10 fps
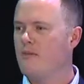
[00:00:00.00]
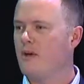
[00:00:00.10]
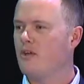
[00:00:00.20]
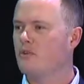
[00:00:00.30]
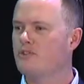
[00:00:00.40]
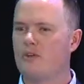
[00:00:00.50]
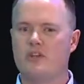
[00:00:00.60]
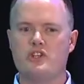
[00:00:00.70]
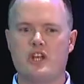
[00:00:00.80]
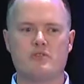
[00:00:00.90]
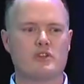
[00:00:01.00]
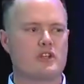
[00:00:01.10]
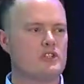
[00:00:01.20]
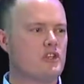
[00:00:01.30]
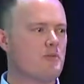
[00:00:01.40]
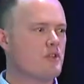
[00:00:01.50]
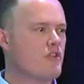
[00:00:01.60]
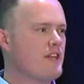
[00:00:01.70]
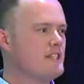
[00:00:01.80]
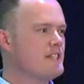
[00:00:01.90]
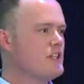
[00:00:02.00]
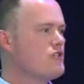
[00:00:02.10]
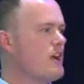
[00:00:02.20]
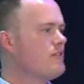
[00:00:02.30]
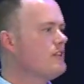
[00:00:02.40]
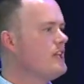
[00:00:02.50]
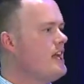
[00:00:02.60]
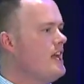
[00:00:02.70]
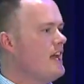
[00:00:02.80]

but also in general consumer trends in travel,